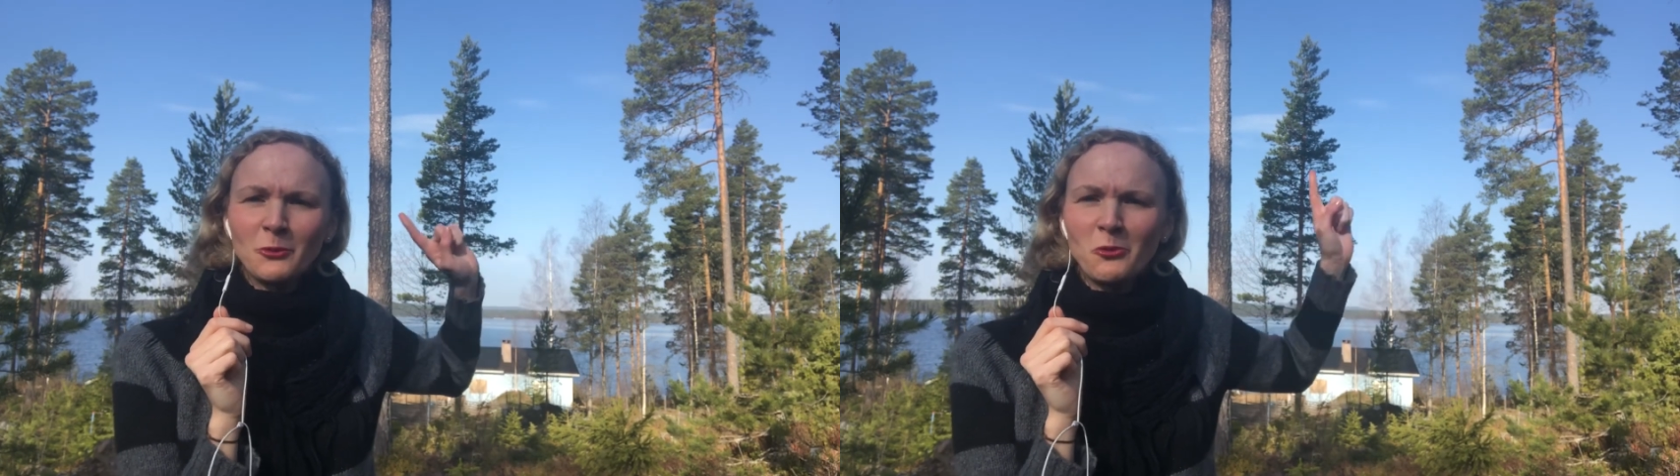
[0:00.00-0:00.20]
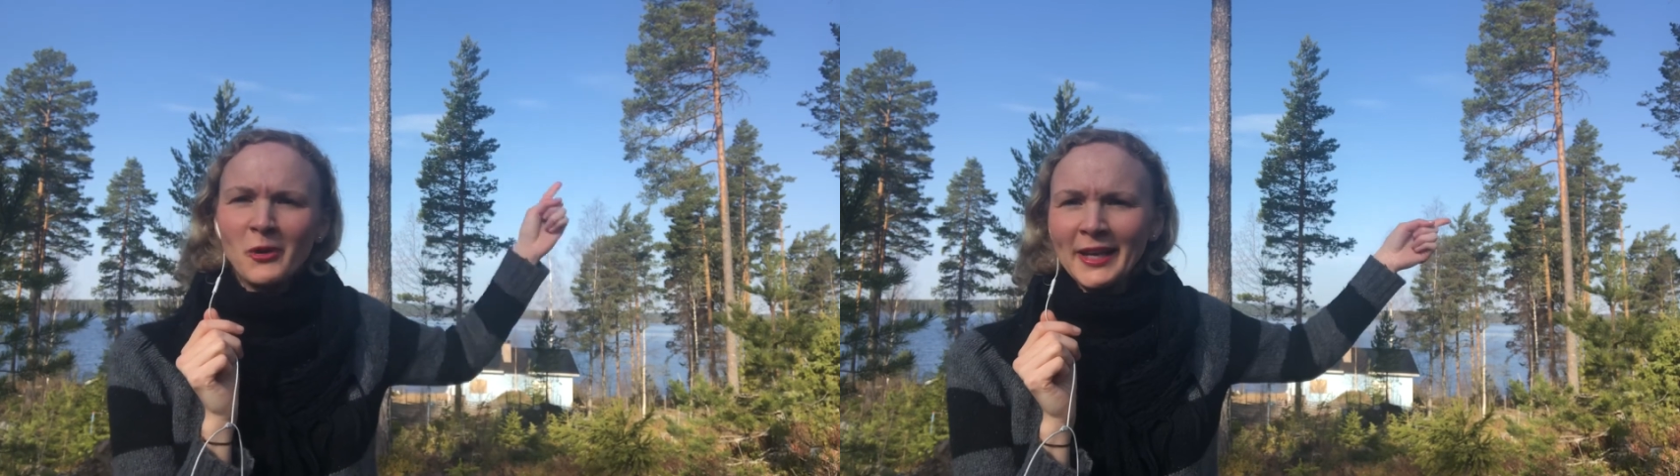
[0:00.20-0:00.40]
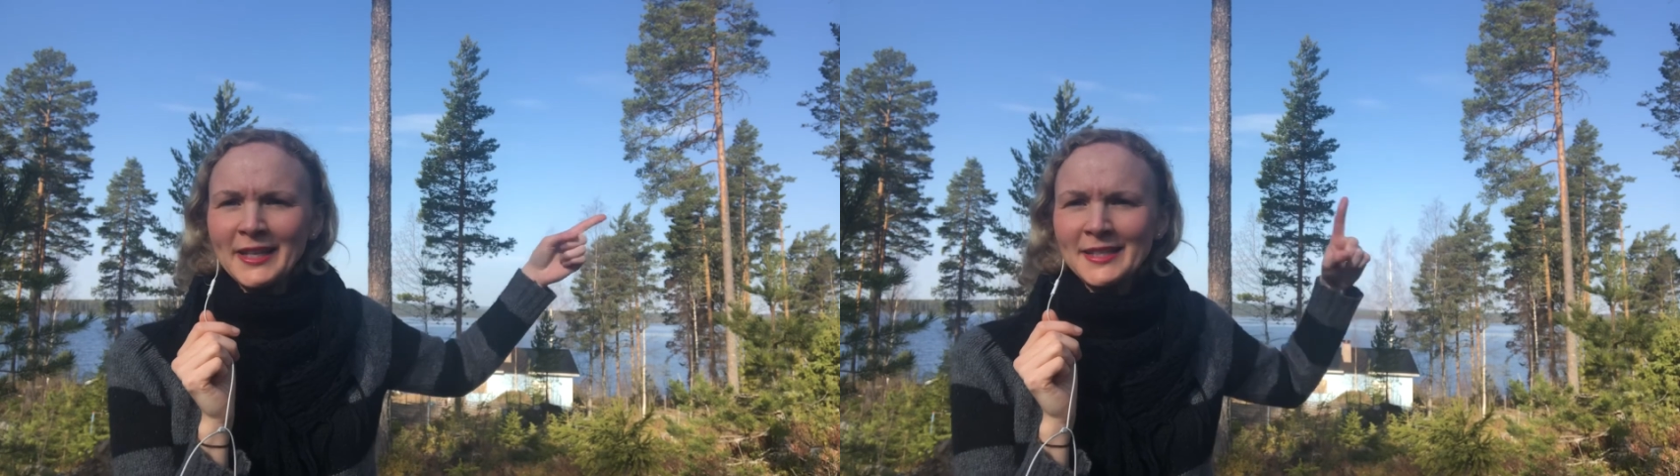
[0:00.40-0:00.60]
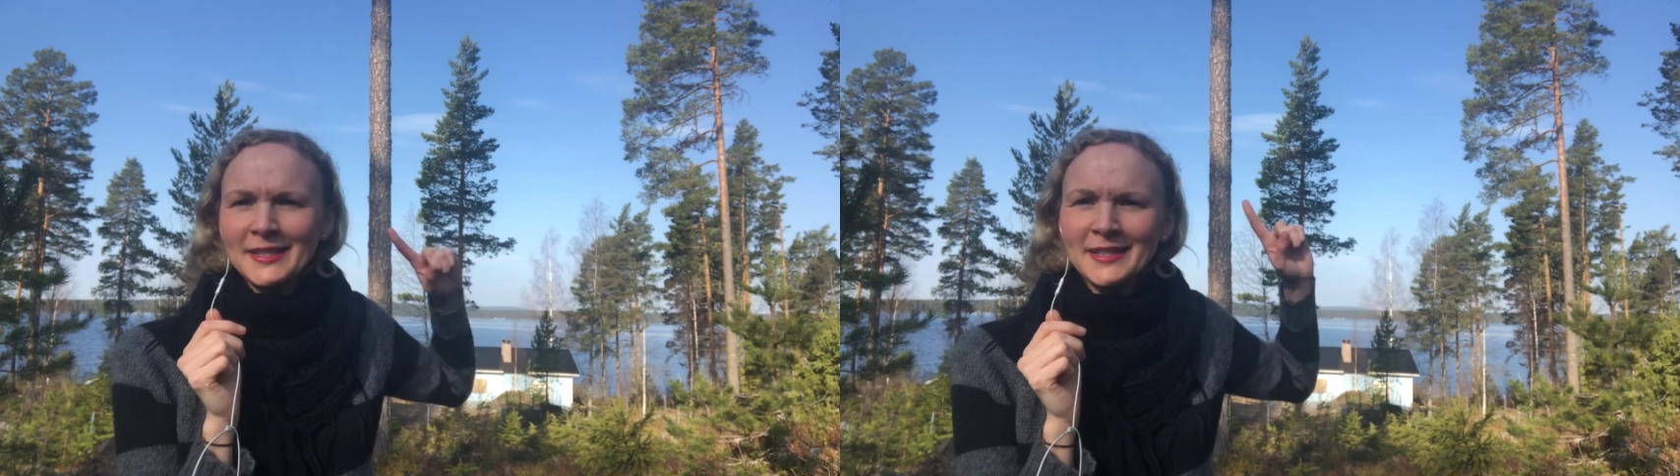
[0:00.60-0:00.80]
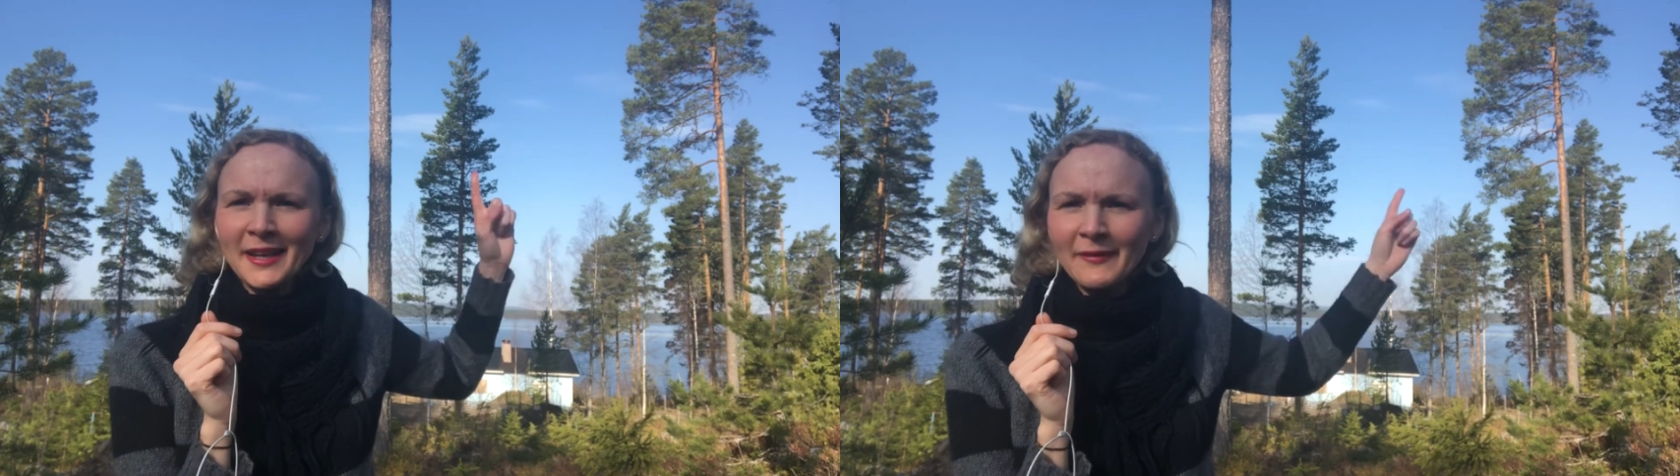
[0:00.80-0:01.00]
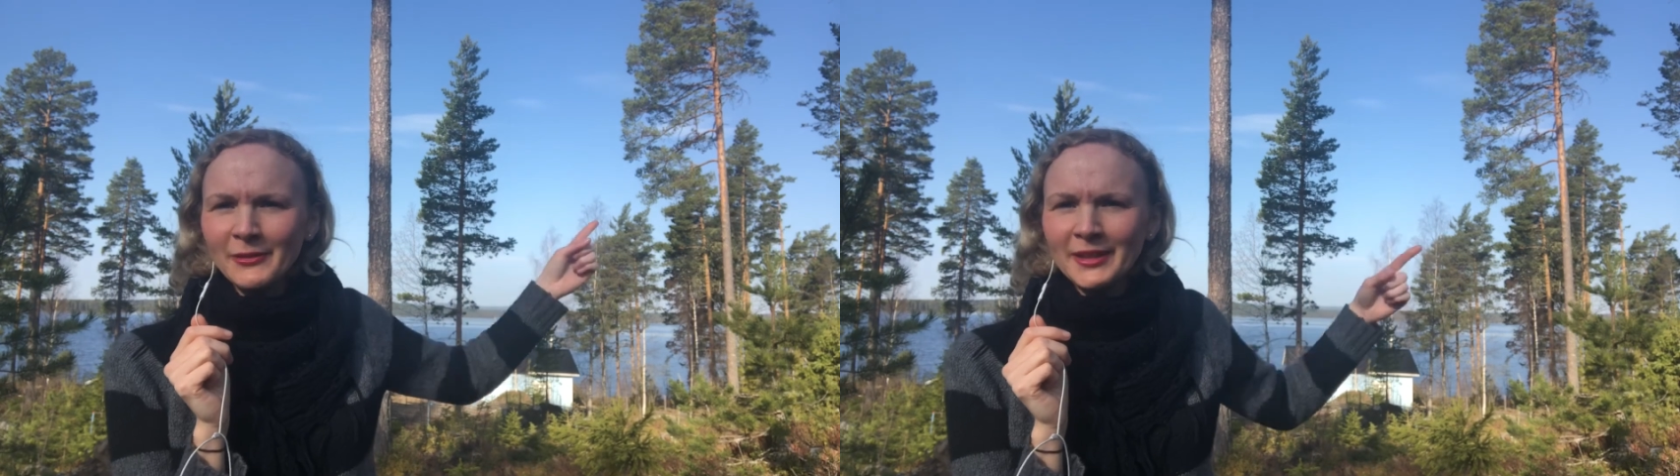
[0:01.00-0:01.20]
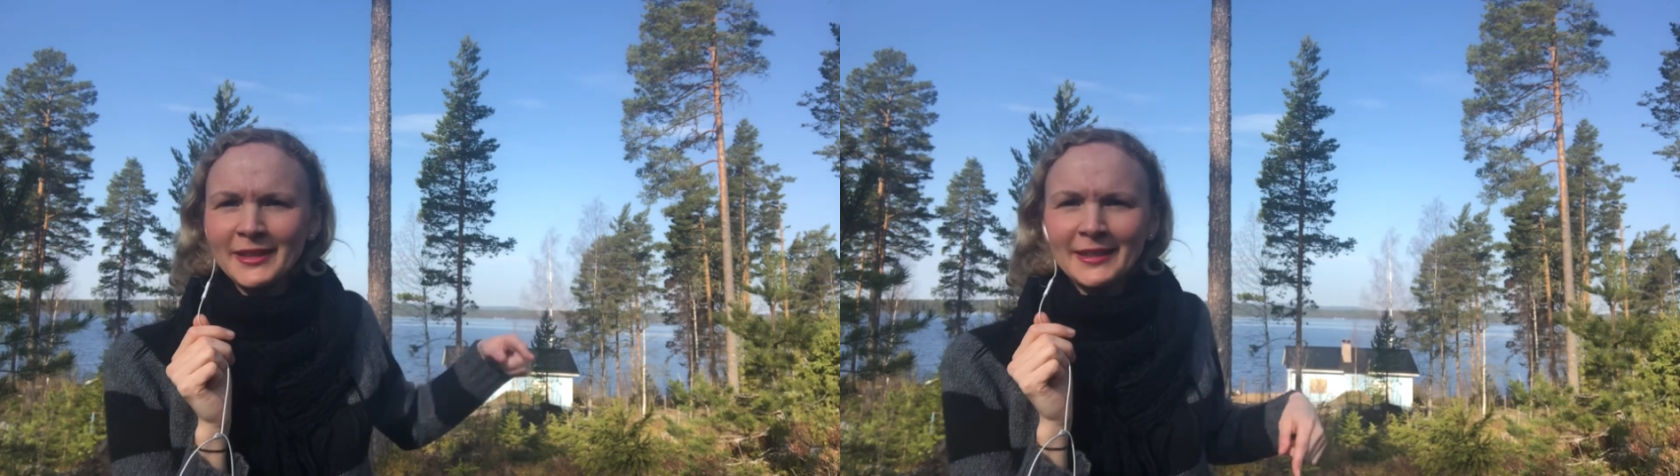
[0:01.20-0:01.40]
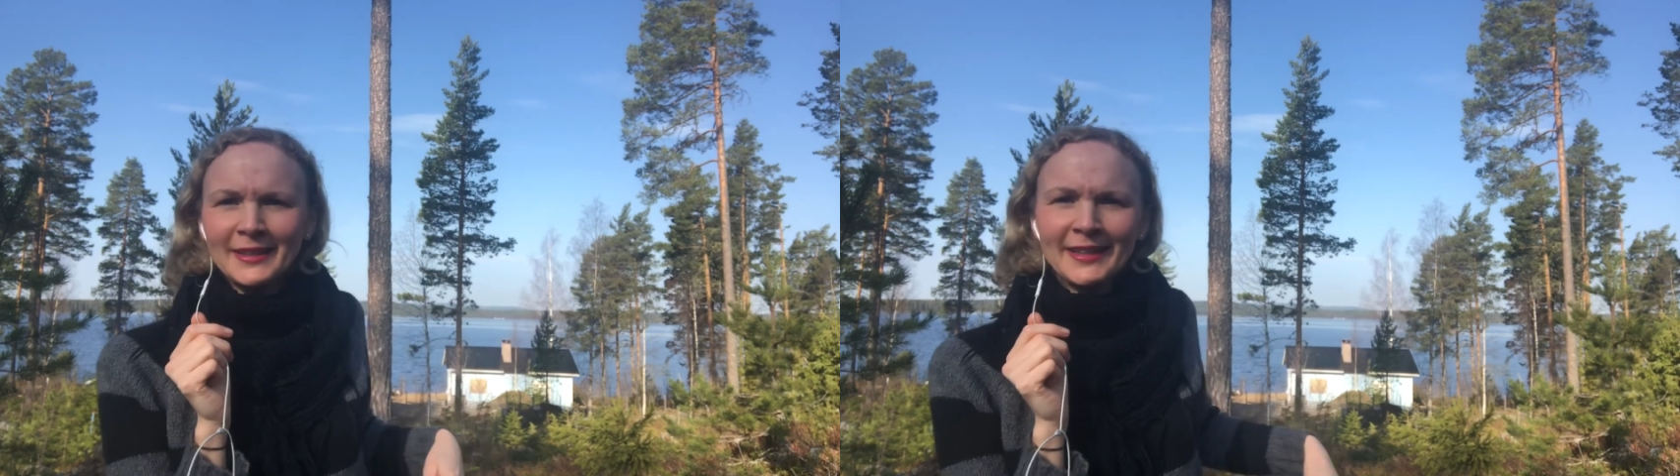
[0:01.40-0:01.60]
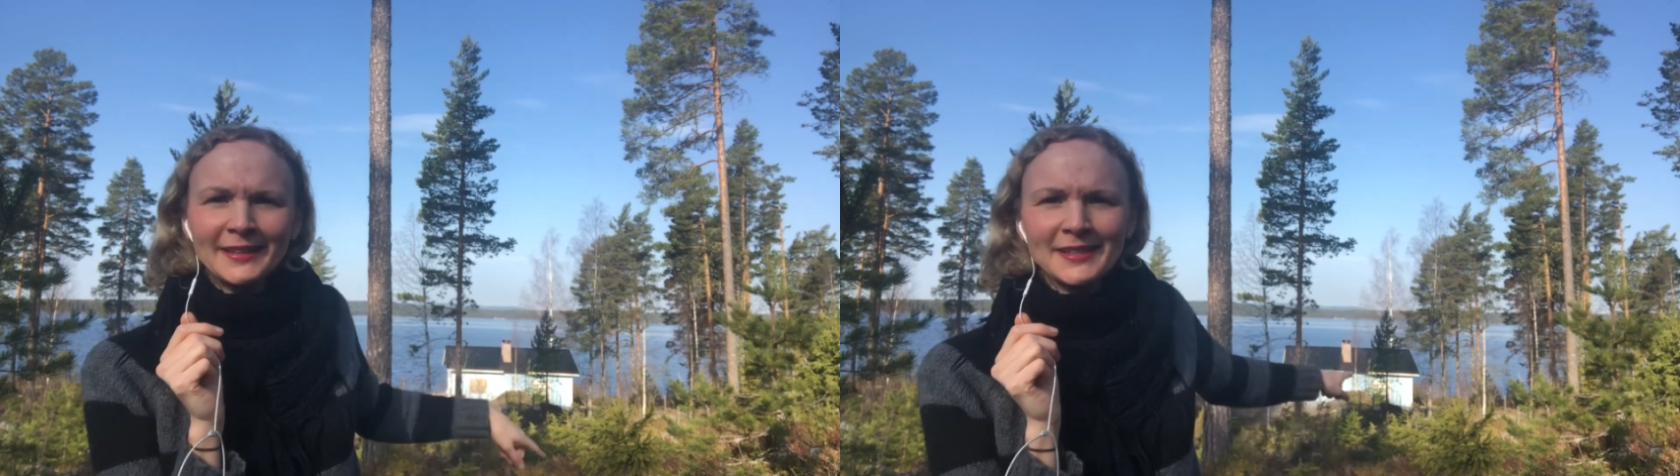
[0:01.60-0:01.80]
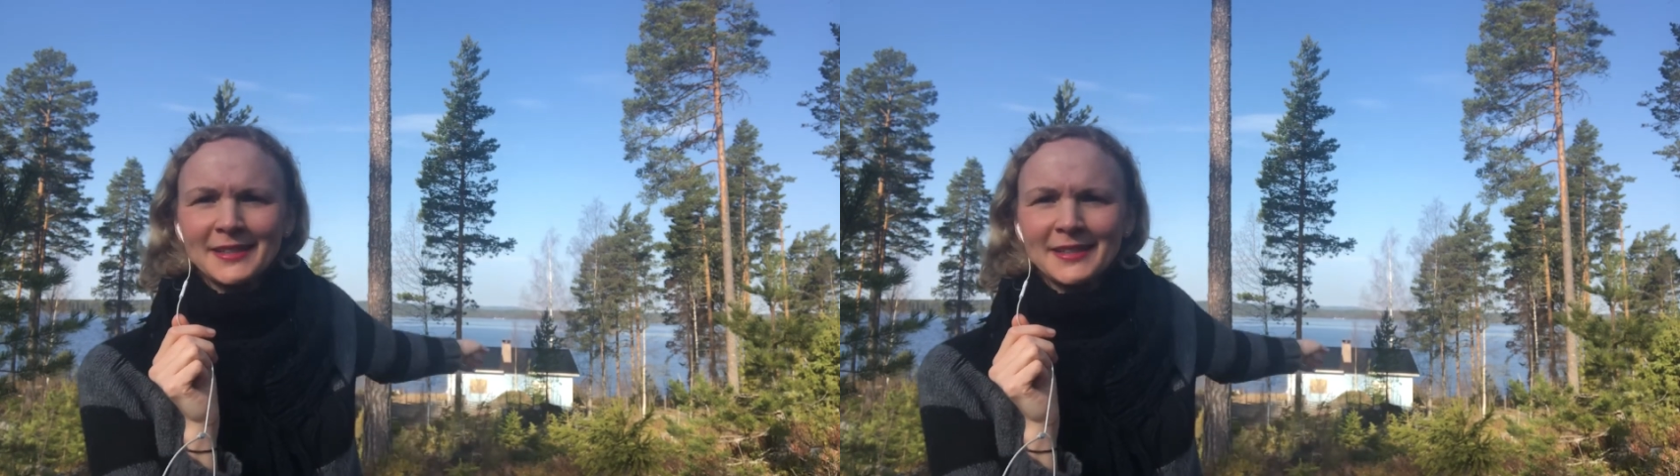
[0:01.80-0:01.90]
waste everything like this.